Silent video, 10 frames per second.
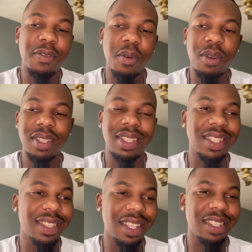
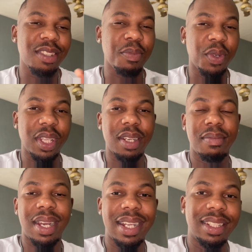consistency more than
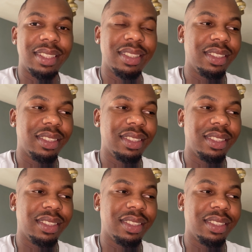money.